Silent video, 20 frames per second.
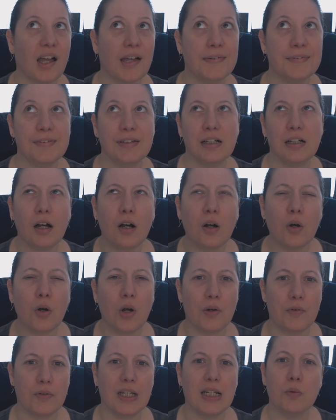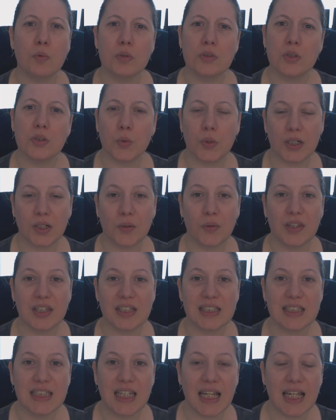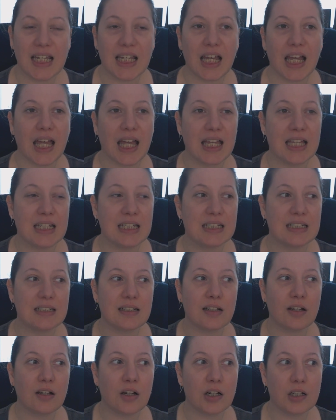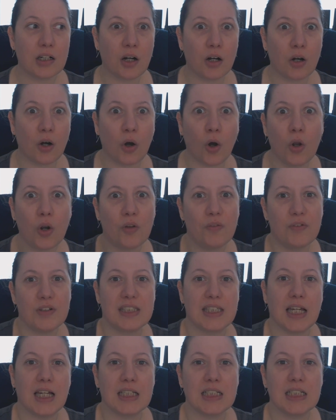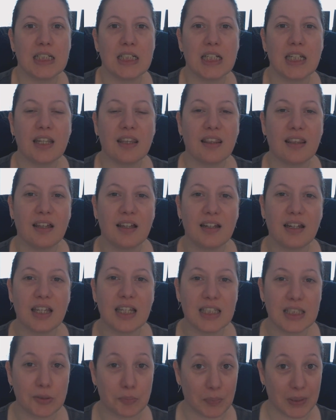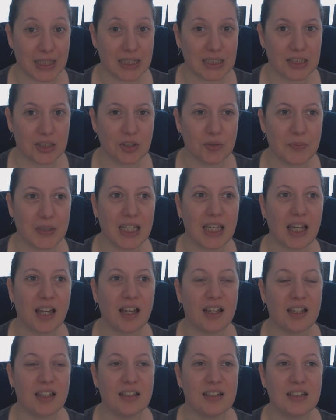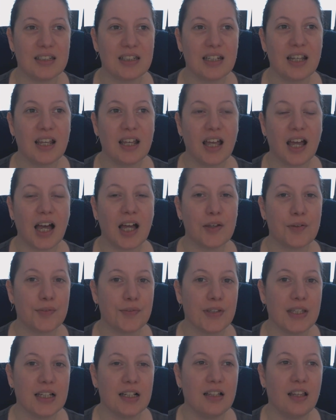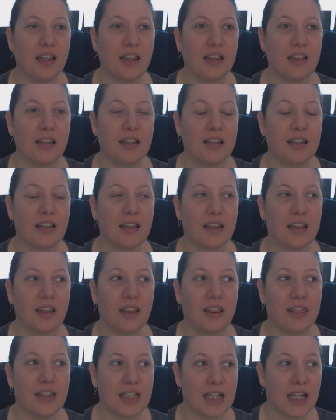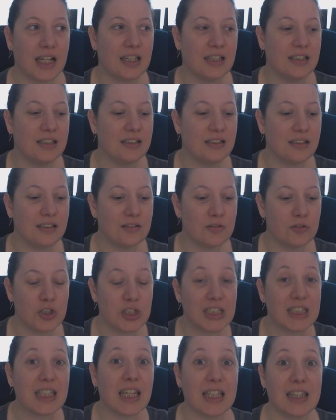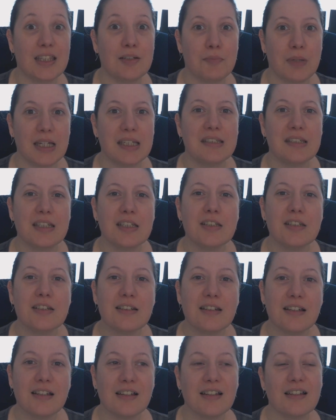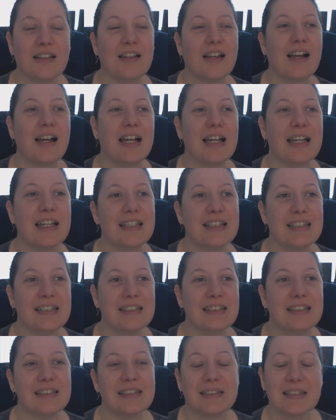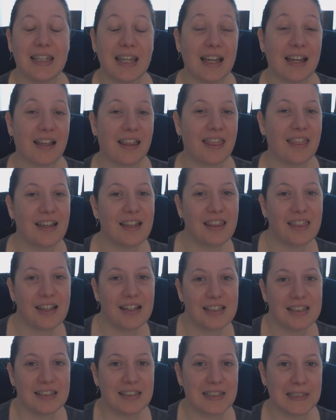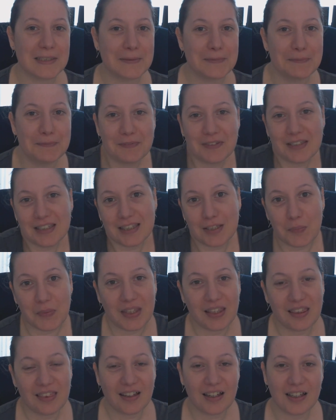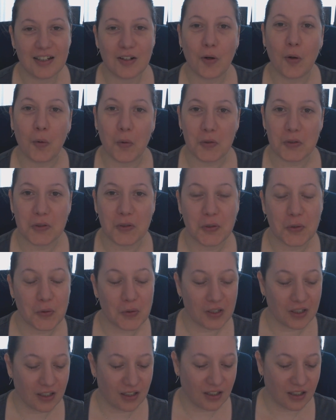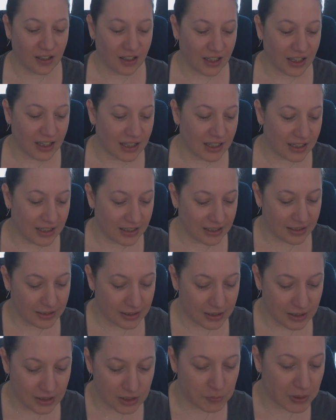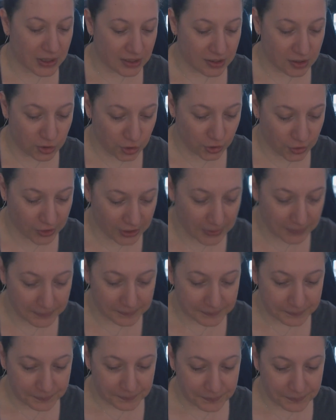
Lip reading: I feel, oh, I really want to work with this deck, and all of a sudden that it speaks to me and I feel that I can just get the message. And yeah, that's something that also sparks joy.